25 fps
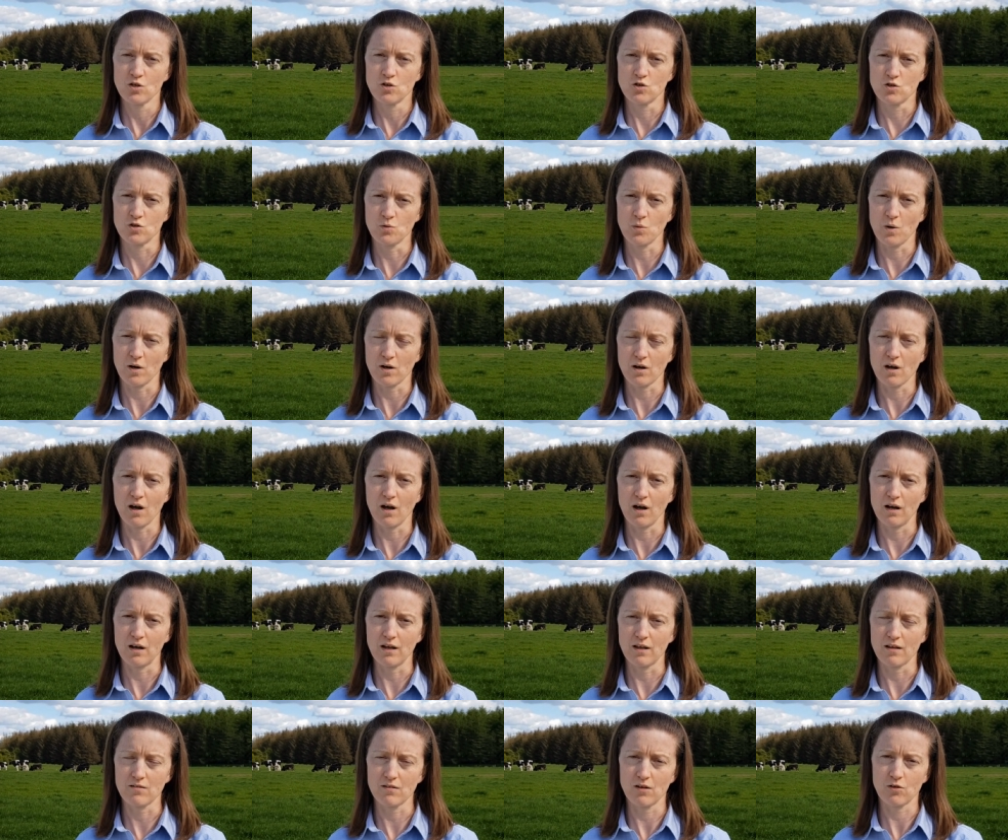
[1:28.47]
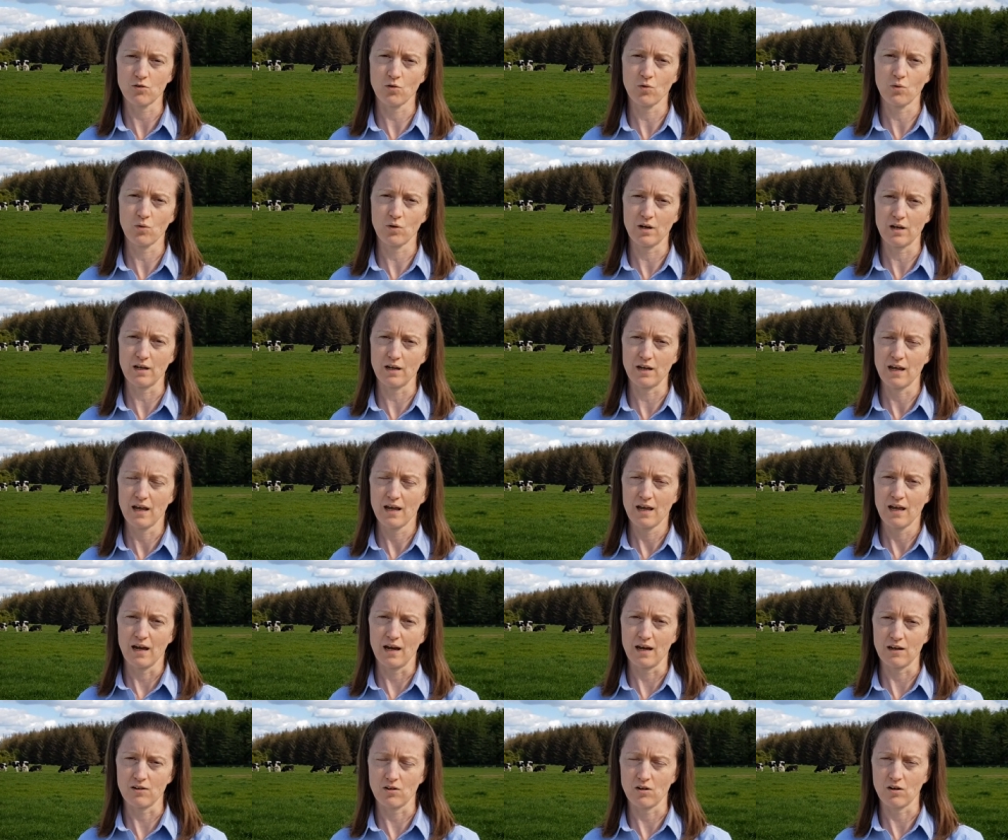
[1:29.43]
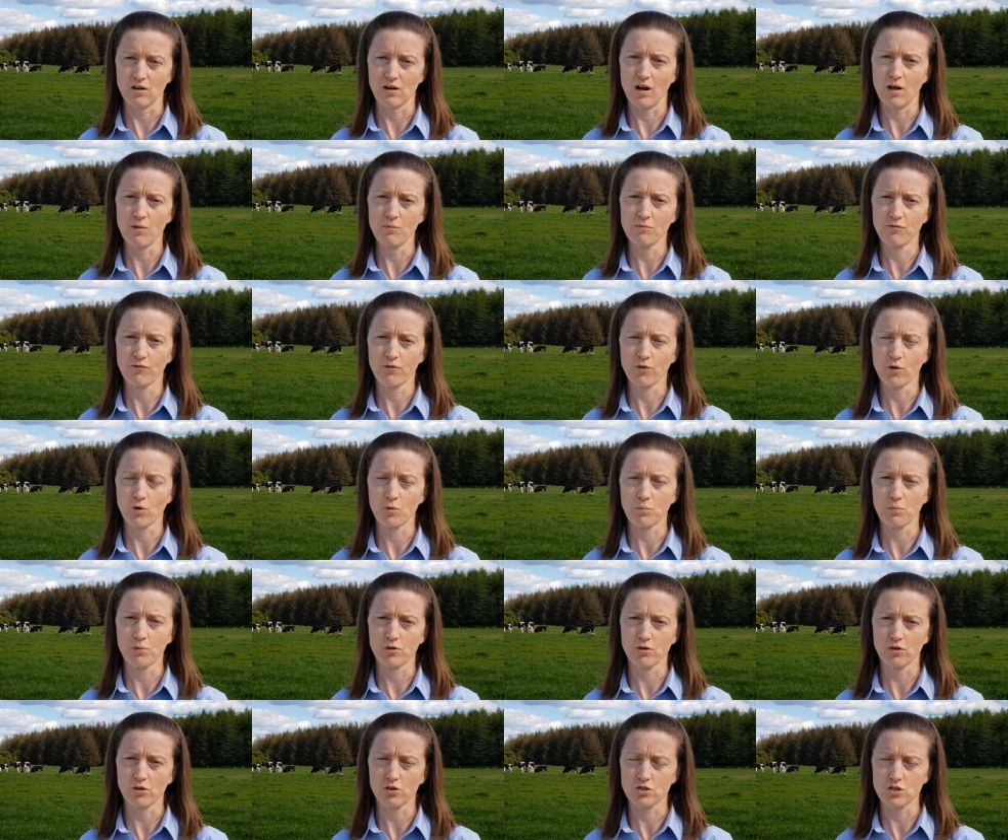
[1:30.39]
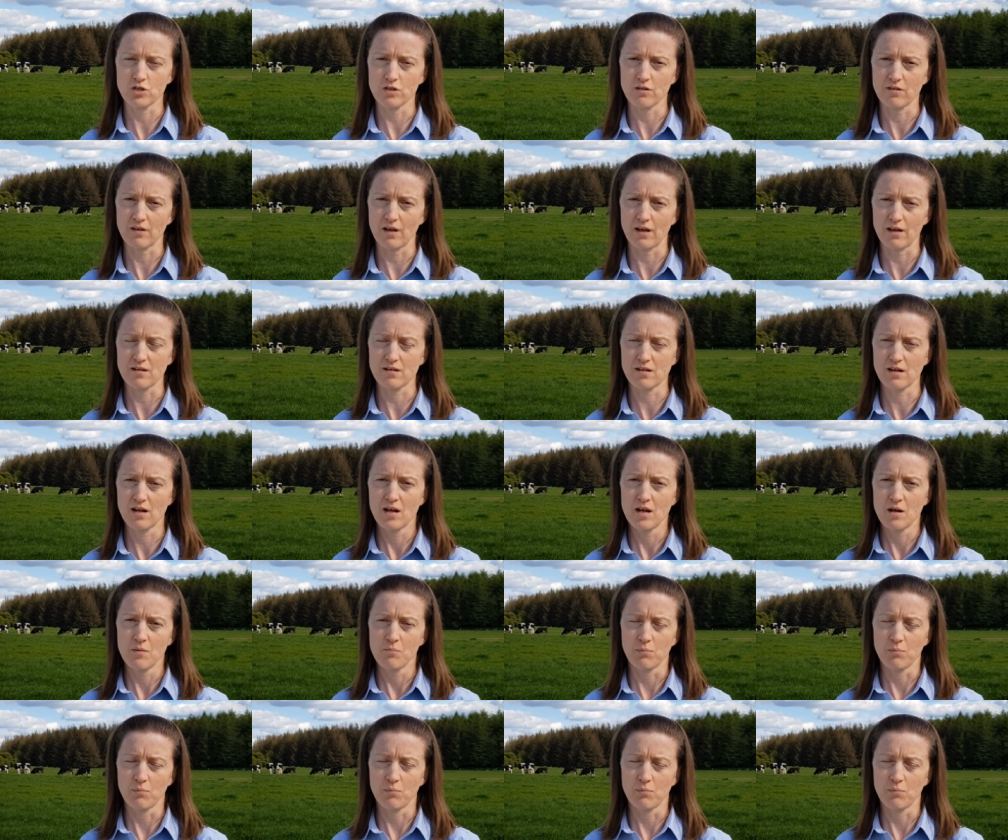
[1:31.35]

to our colleagues not only at our Glomfjord production site